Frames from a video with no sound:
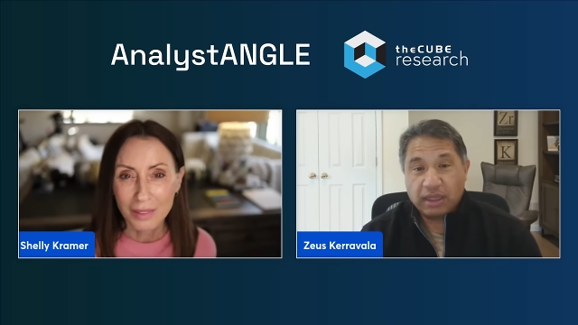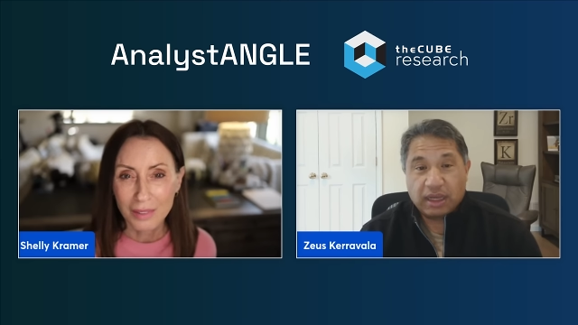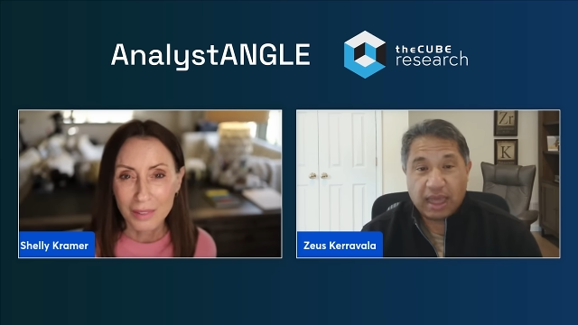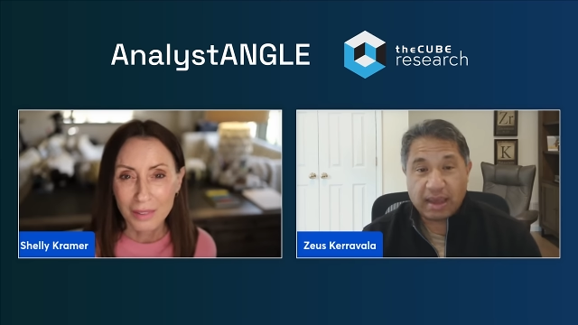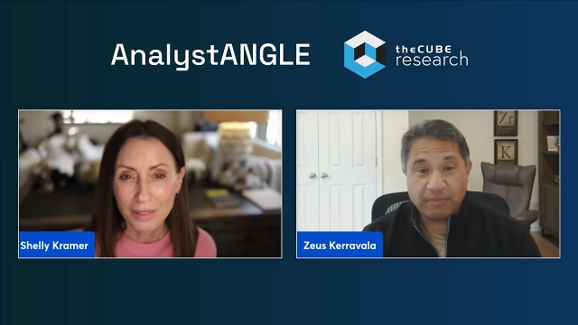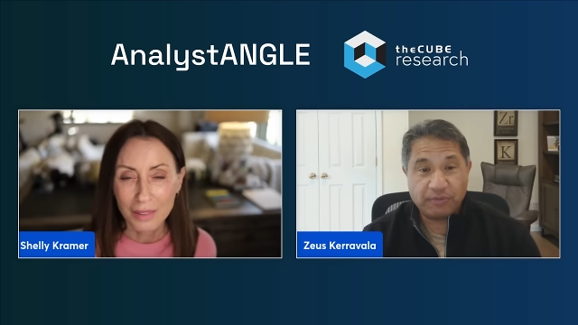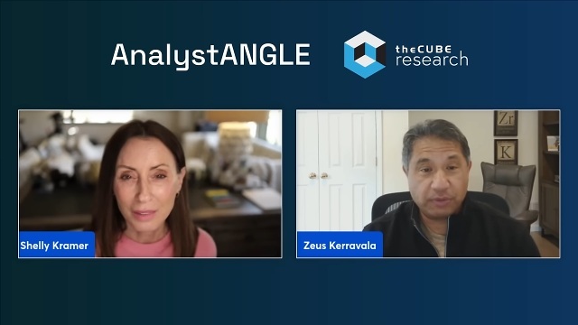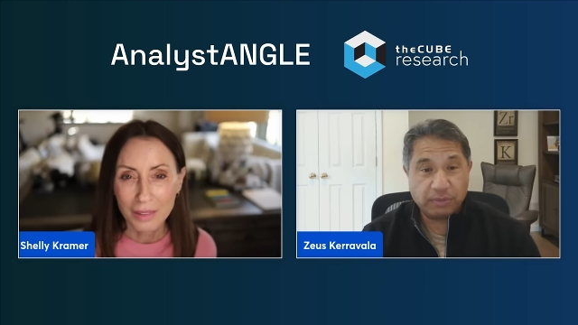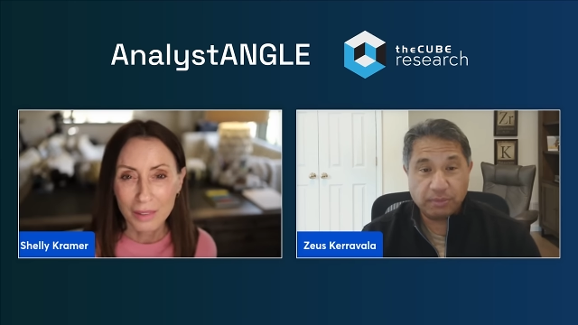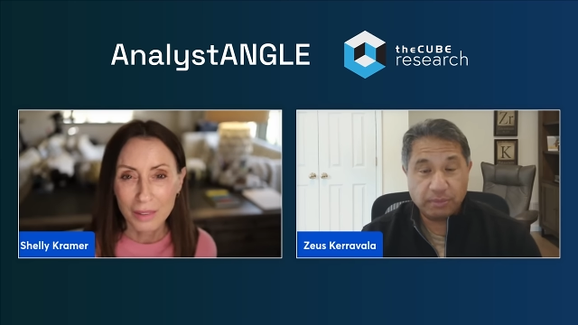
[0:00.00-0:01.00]
Speaker 1: collab
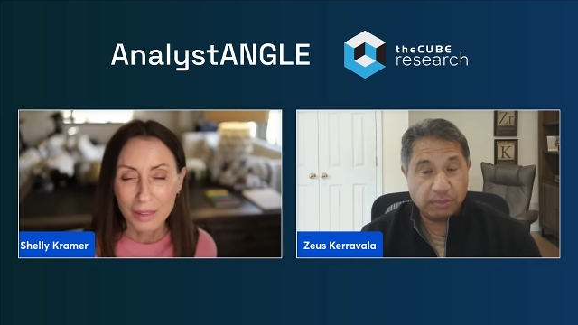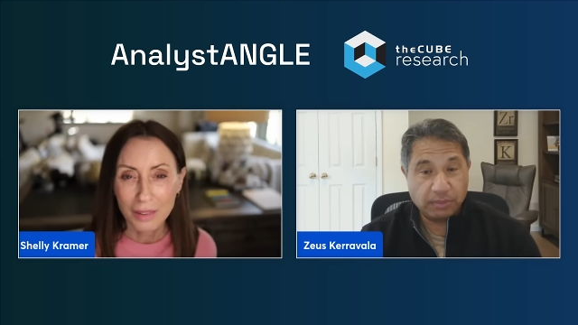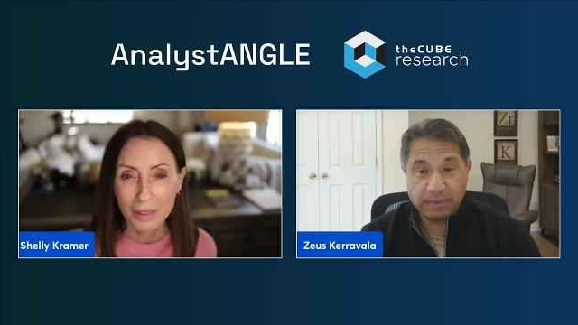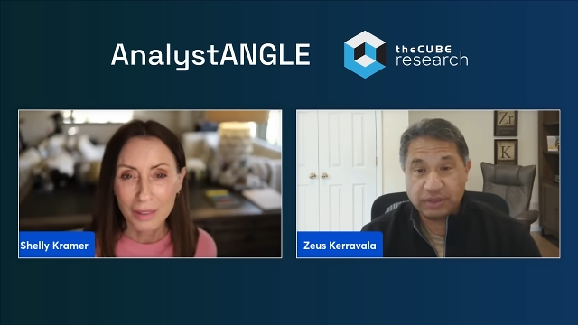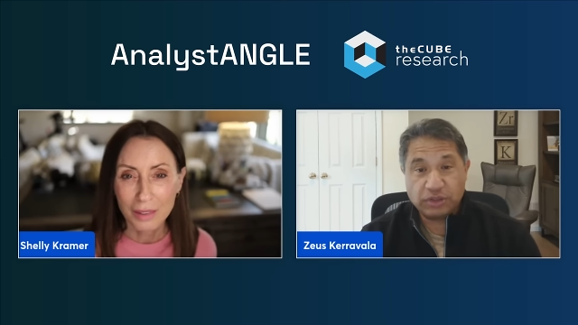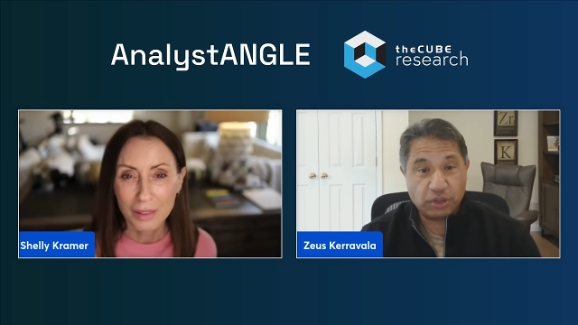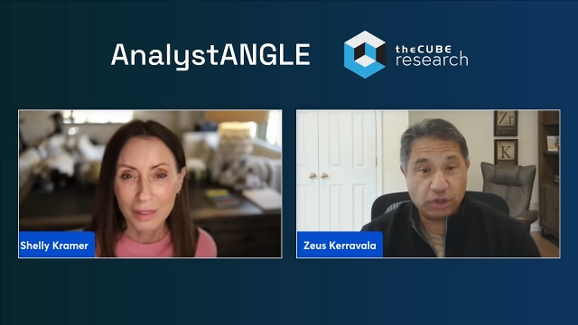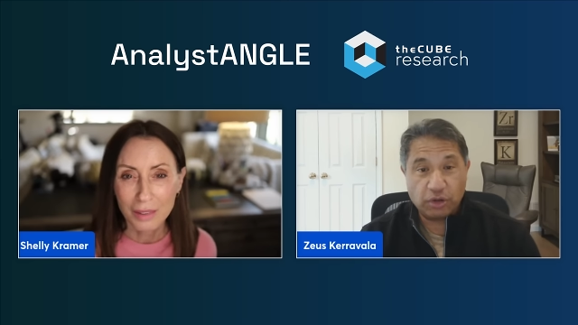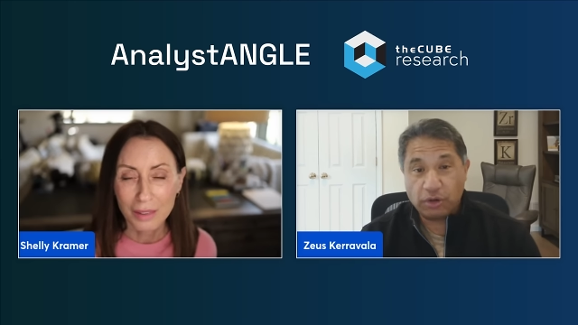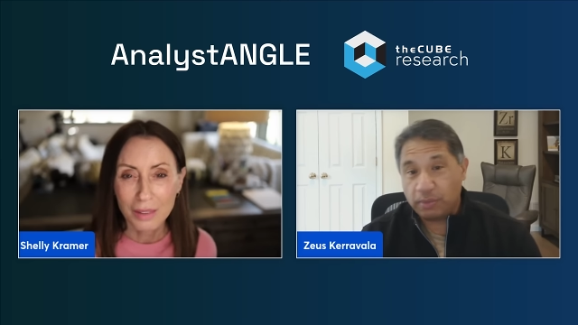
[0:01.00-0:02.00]
for being
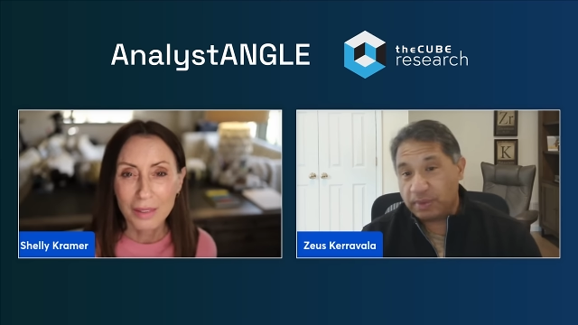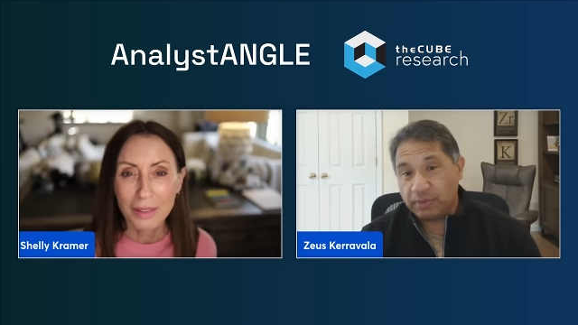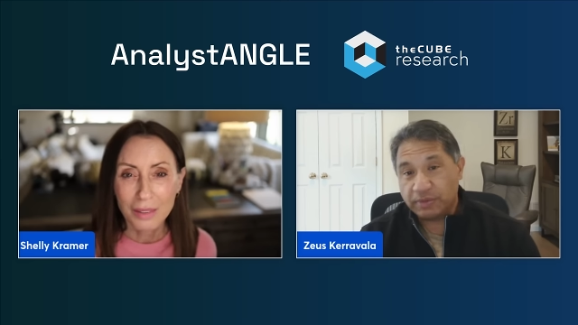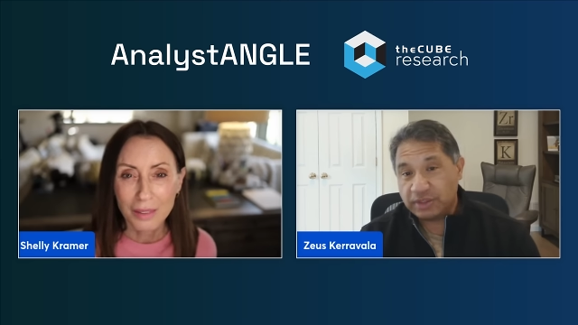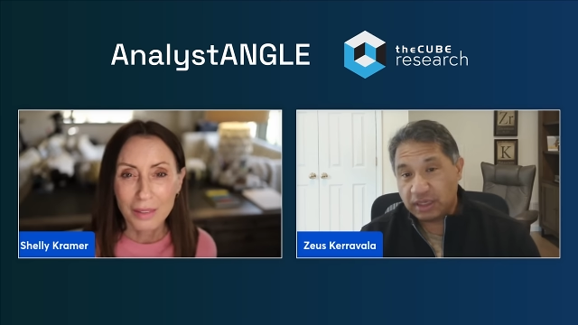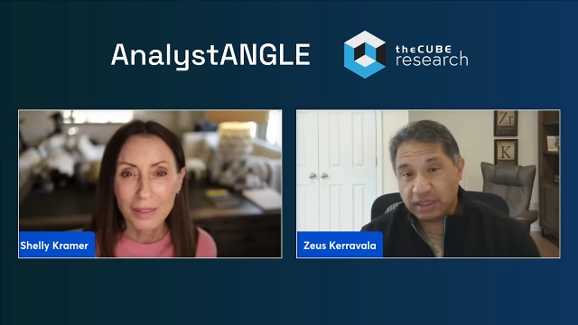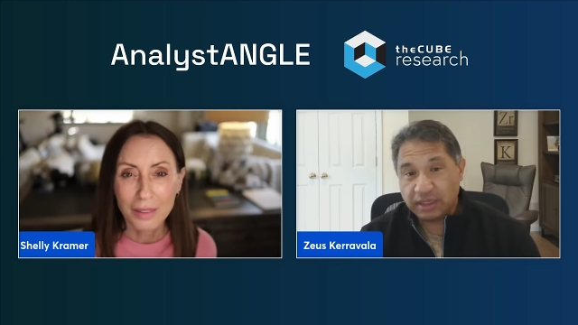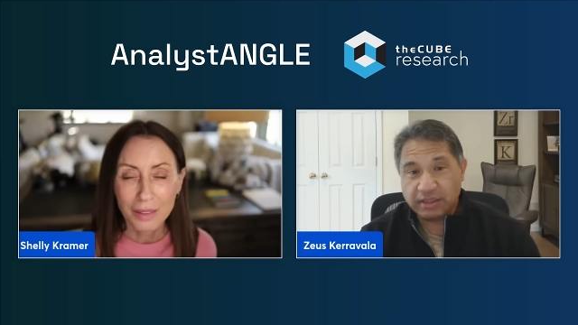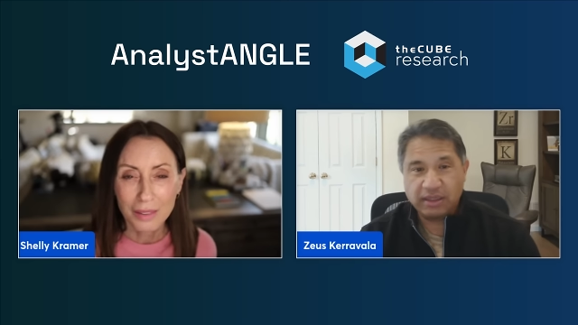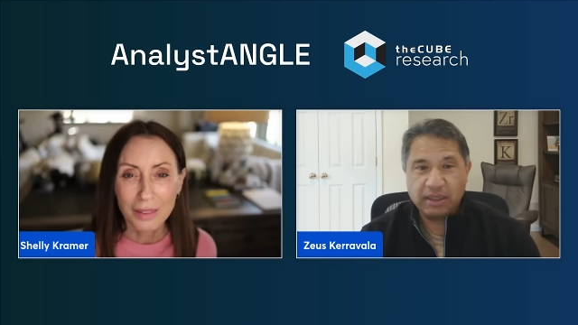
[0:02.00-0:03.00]
secure, being
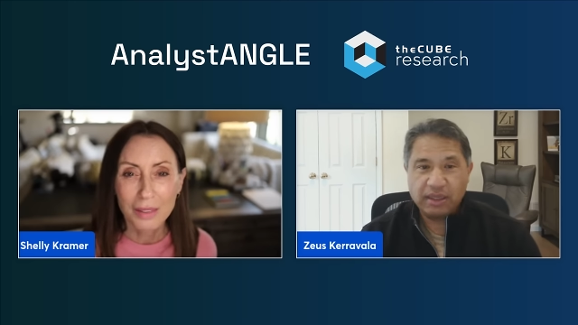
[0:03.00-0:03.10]
resilient.